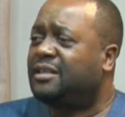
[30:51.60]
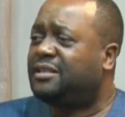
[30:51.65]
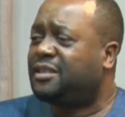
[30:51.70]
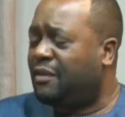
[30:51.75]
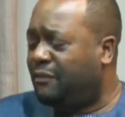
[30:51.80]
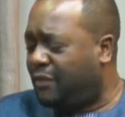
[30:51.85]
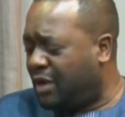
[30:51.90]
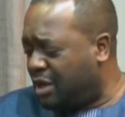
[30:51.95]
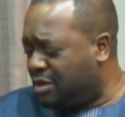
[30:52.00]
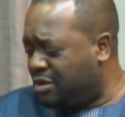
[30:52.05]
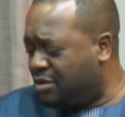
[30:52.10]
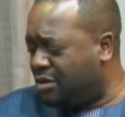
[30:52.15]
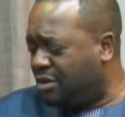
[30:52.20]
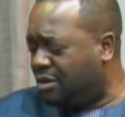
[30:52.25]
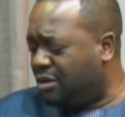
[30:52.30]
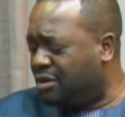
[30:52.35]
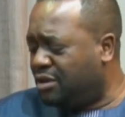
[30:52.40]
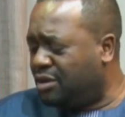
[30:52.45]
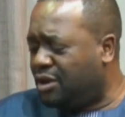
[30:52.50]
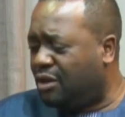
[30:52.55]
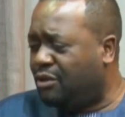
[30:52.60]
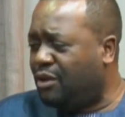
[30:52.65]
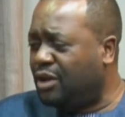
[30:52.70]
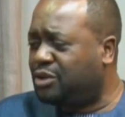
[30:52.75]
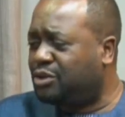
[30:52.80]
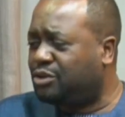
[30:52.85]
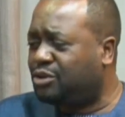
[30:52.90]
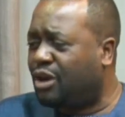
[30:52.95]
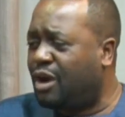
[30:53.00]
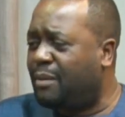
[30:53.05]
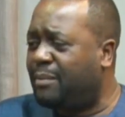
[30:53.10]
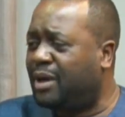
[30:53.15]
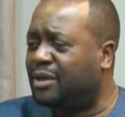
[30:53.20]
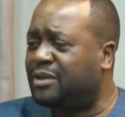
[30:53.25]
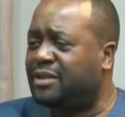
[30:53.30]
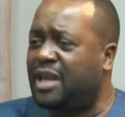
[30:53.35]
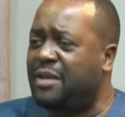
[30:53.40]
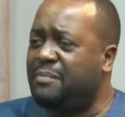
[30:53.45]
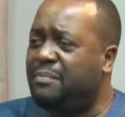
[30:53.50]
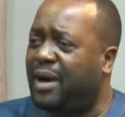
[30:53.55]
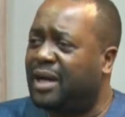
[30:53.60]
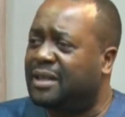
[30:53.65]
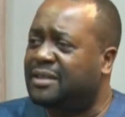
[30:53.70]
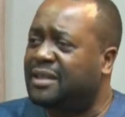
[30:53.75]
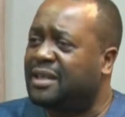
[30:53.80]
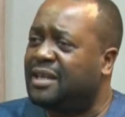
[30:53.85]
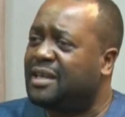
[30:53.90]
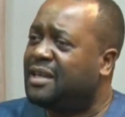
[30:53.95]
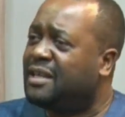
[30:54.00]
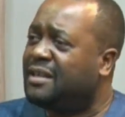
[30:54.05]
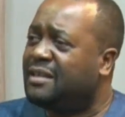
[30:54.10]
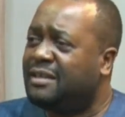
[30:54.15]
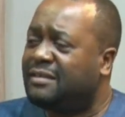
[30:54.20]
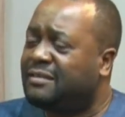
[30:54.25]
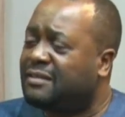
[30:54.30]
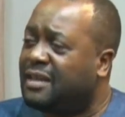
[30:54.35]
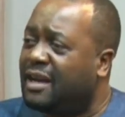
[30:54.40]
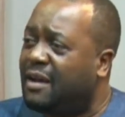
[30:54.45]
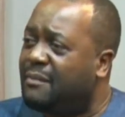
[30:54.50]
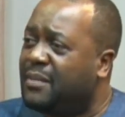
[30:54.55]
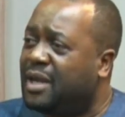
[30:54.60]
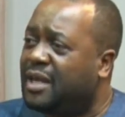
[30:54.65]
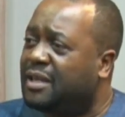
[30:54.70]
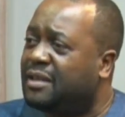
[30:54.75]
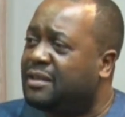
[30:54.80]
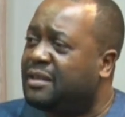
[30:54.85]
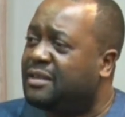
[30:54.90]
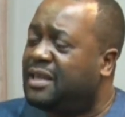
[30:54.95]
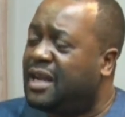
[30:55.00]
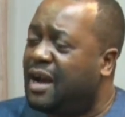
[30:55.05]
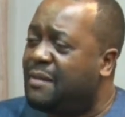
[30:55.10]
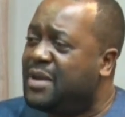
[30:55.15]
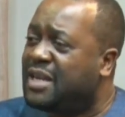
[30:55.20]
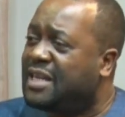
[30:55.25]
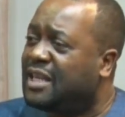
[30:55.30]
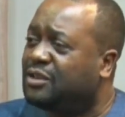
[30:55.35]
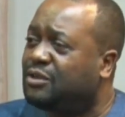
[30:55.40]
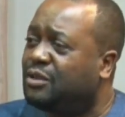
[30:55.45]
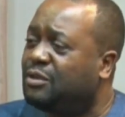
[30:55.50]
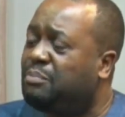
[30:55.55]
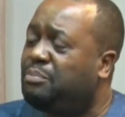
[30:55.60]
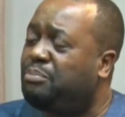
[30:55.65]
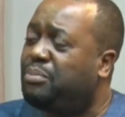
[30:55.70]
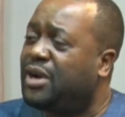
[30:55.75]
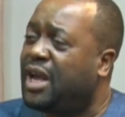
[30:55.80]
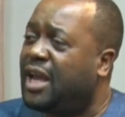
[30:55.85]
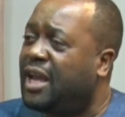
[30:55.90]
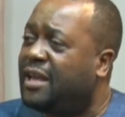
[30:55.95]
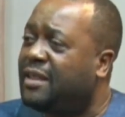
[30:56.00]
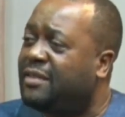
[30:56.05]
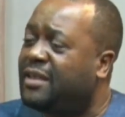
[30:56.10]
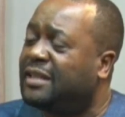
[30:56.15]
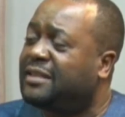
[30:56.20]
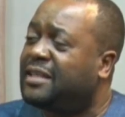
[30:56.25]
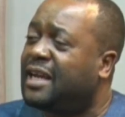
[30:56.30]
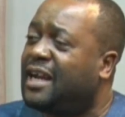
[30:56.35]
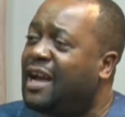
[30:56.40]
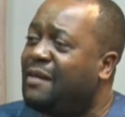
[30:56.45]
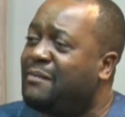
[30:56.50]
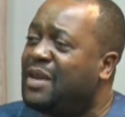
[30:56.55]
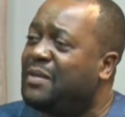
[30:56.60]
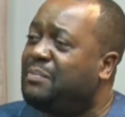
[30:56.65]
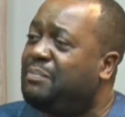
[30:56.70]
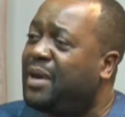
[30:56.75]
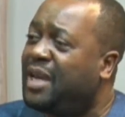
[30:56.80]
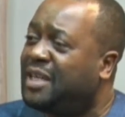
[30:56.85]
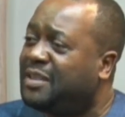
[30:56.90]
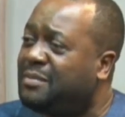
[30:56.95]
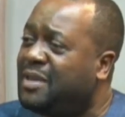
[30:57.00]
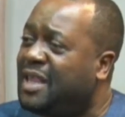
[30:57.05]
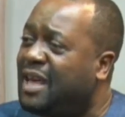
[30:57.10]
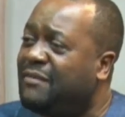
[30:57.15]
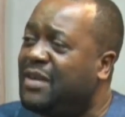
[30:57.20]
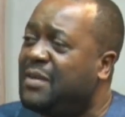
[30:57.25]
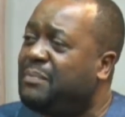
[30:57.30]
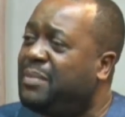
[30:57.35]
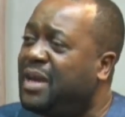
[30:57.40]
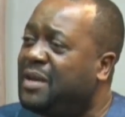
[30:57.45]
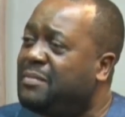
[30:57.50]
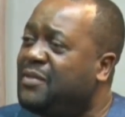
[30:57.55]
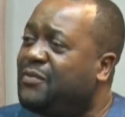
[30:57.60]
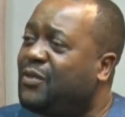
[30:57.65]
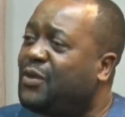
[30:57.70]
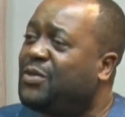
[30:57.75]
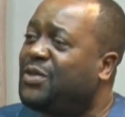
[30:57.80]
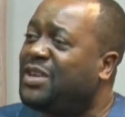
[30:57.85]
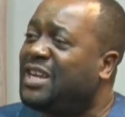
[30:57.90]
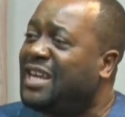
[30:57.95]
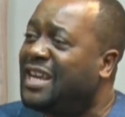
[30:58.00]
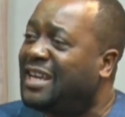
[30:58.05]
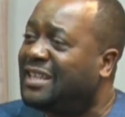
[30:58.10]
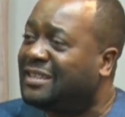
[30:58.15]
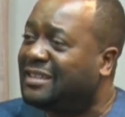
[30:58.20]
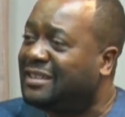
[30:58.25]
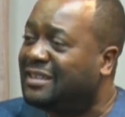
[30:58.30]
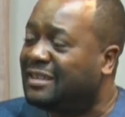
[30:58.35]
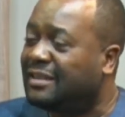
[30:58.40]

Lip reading: Trevor, you know, you're going to talk about the impact. This government has prayed that the government pays me. They haven't paid me for 3 years.